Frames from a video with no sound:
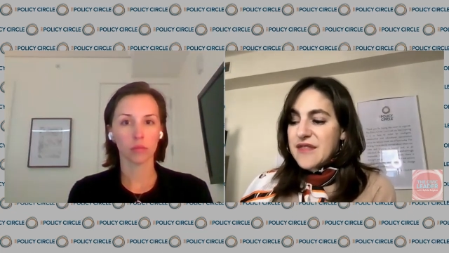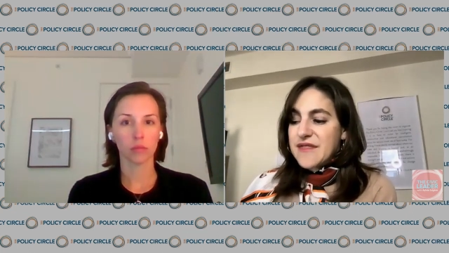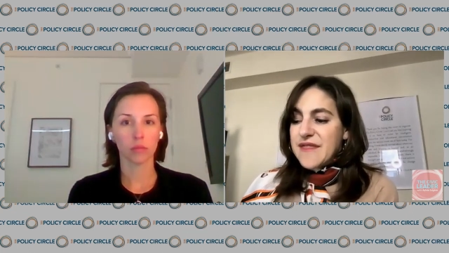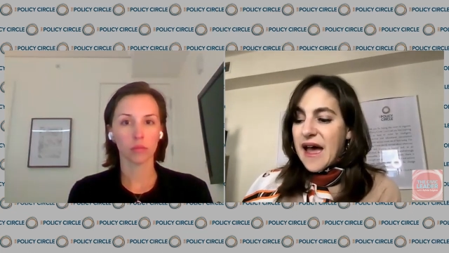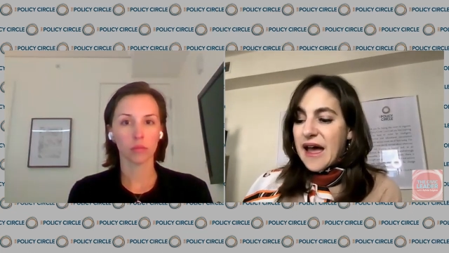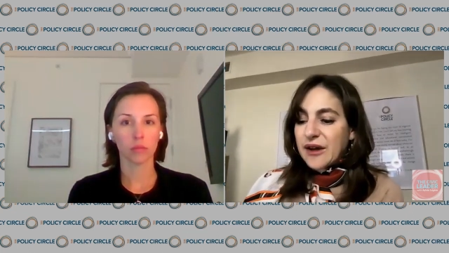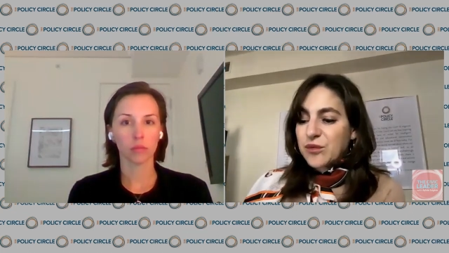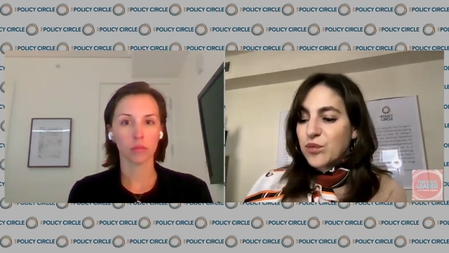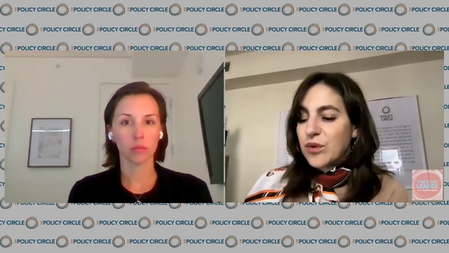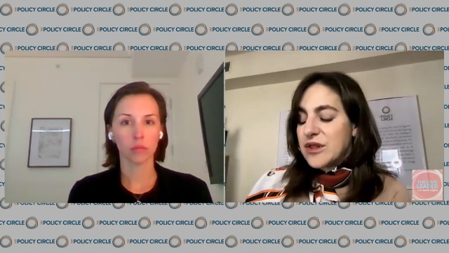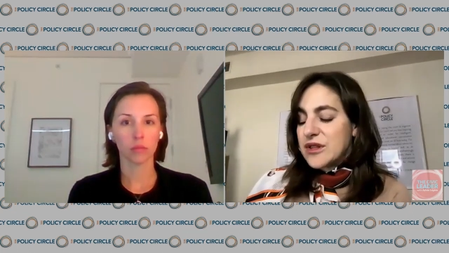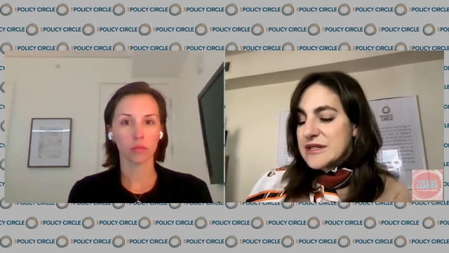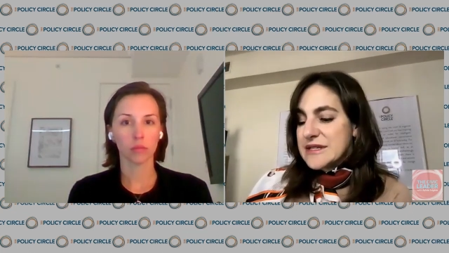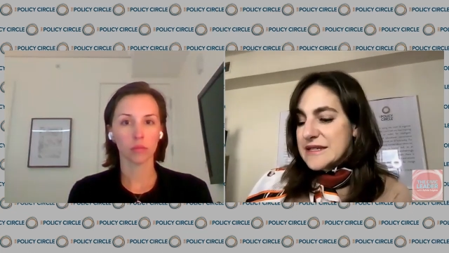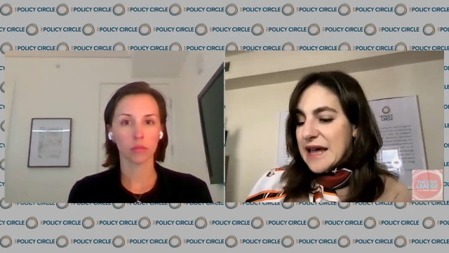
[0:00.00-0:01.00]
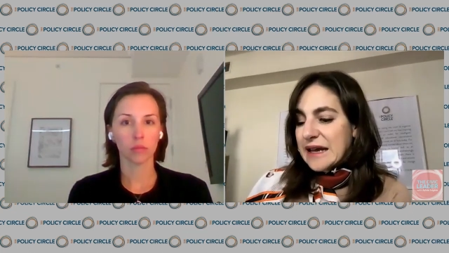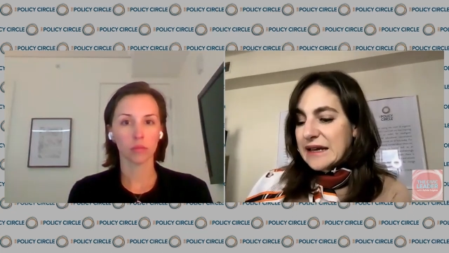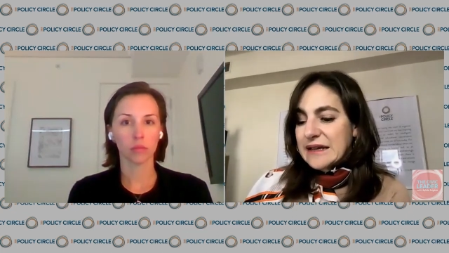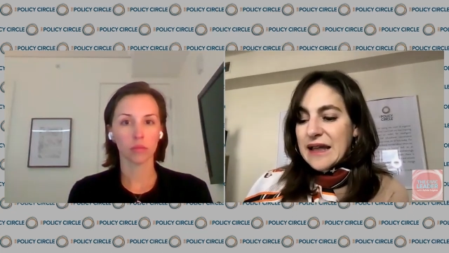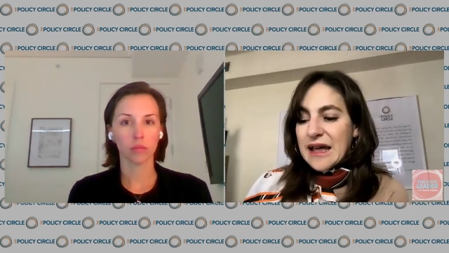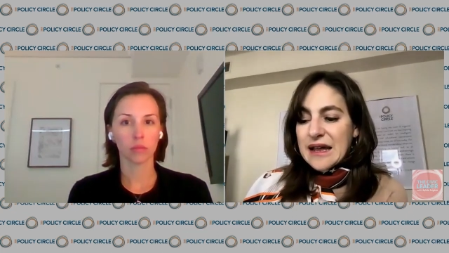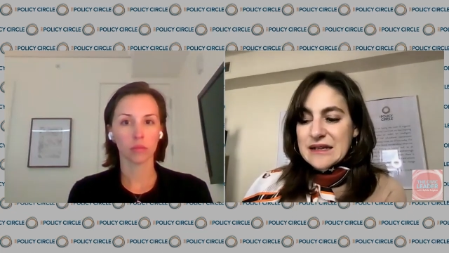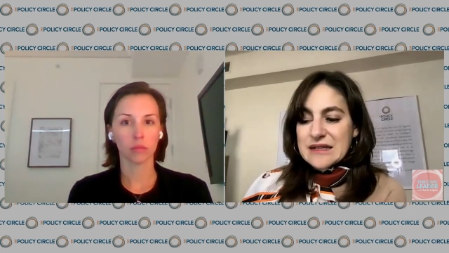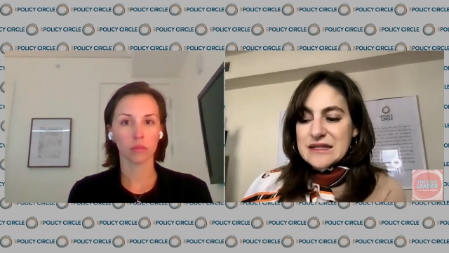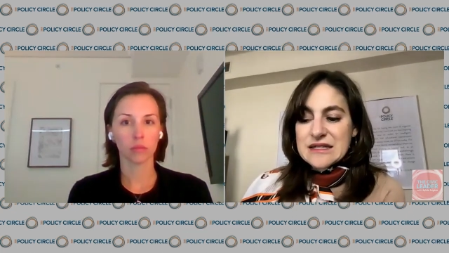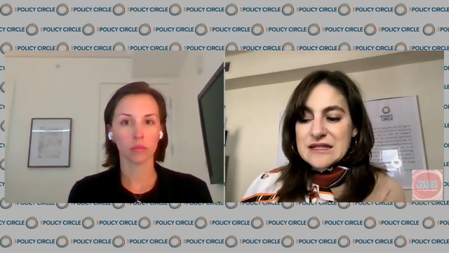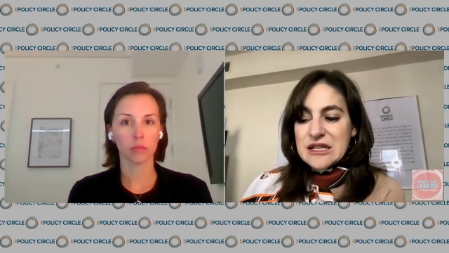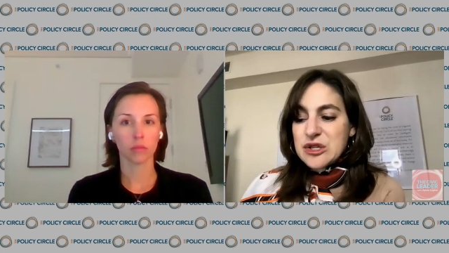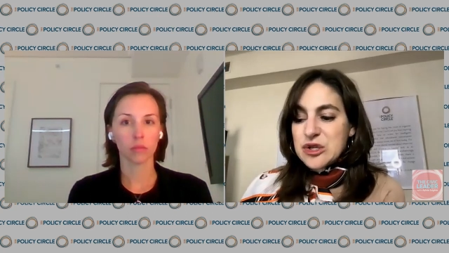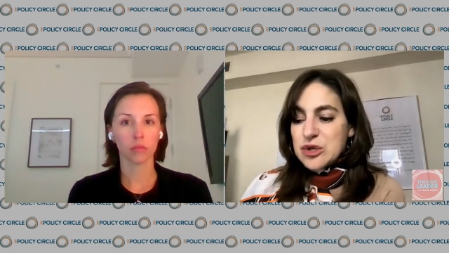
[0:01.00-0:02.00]
Speaker 1: that with a site like
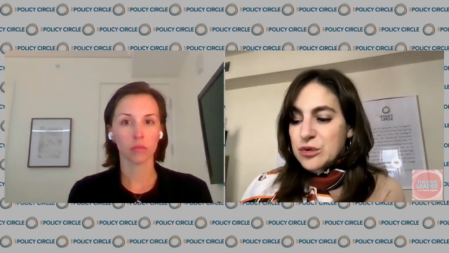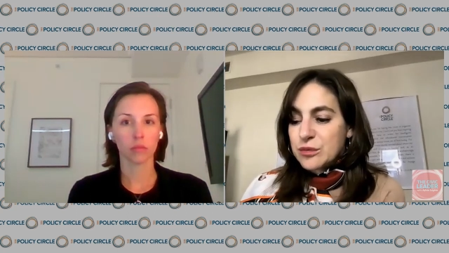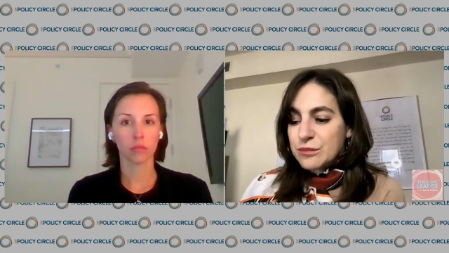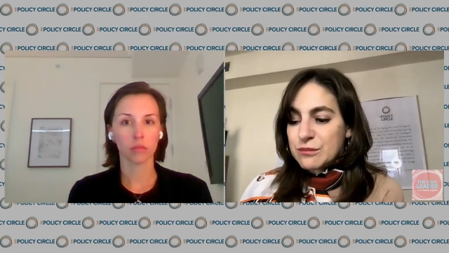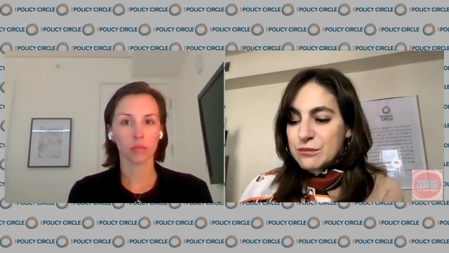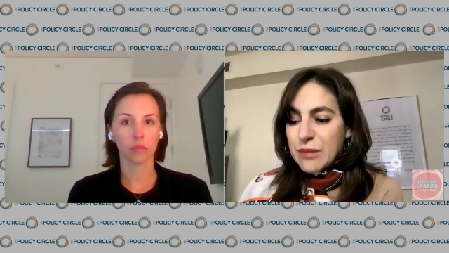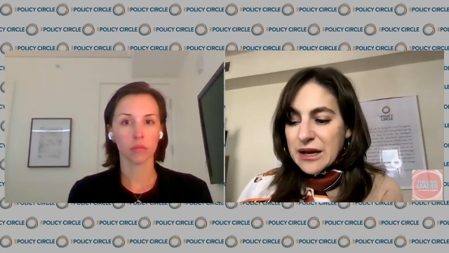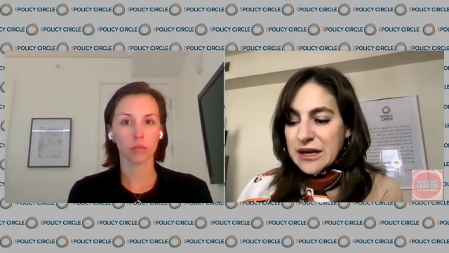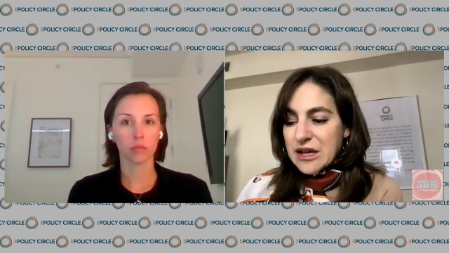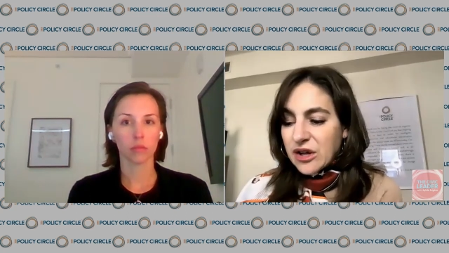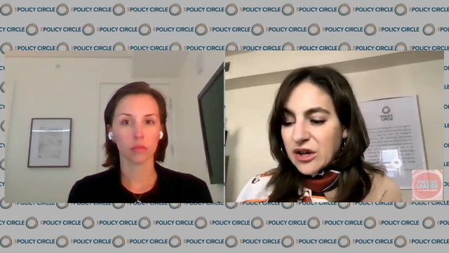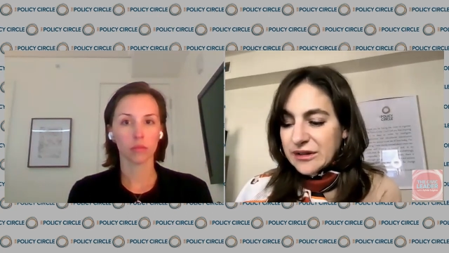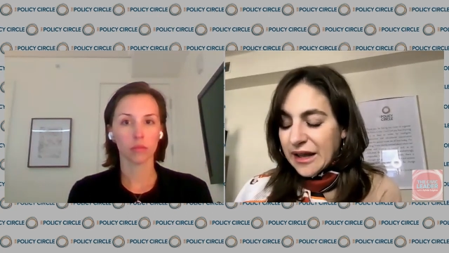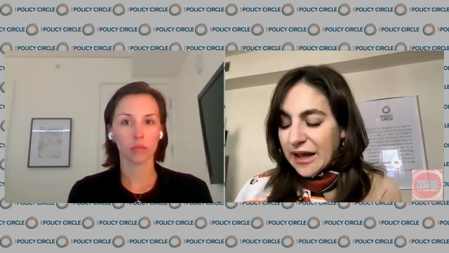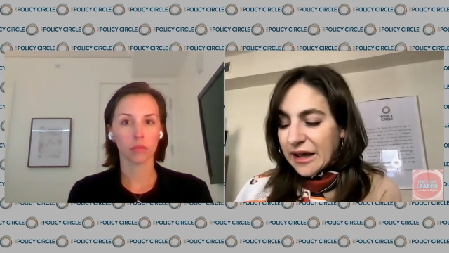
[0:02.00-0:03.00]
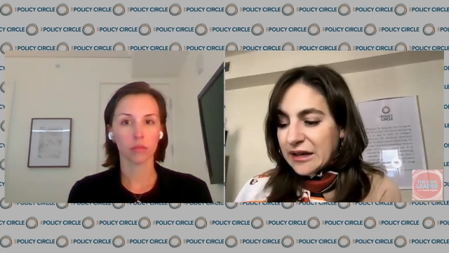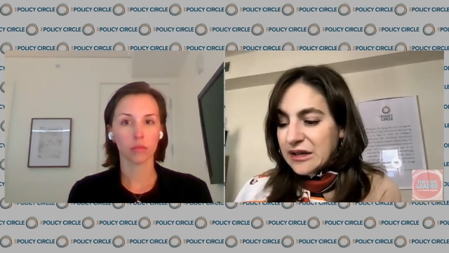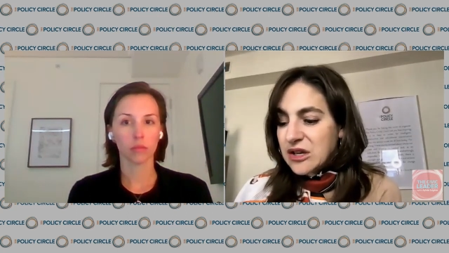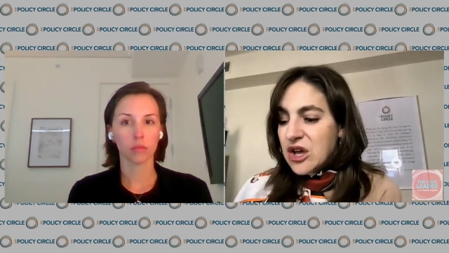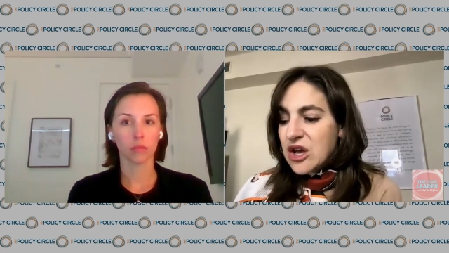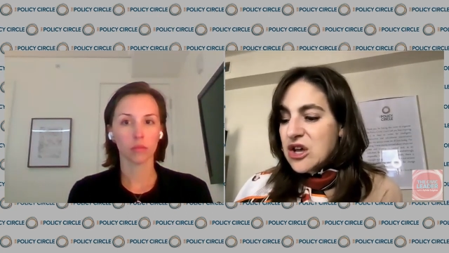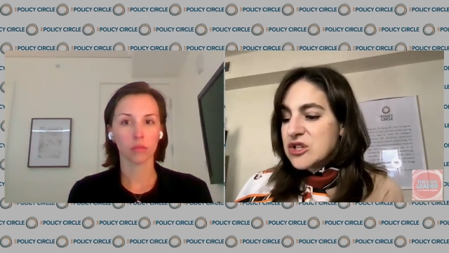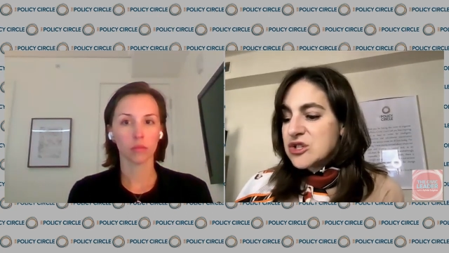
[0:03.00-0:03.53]
CQ Money Online